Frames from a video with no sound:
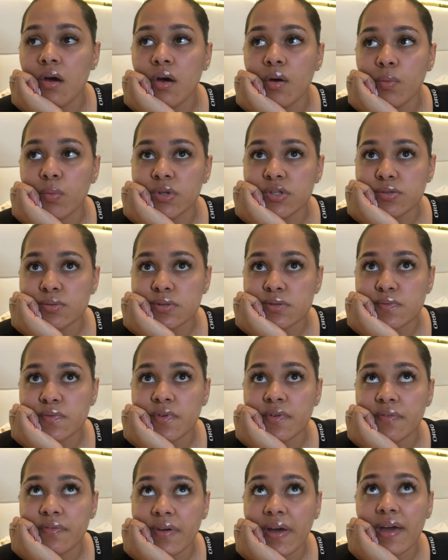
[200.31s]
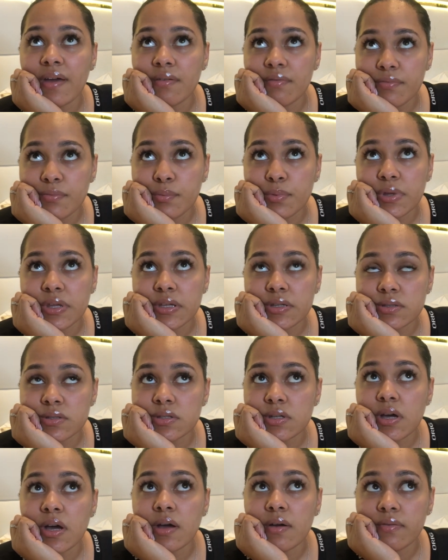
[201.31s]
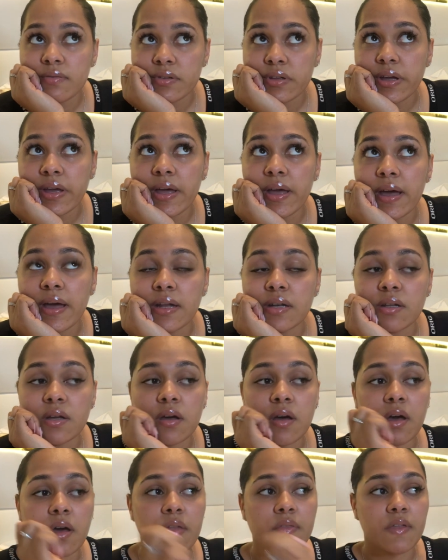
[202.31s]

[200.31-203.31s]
which was for 5 weeks after I had her.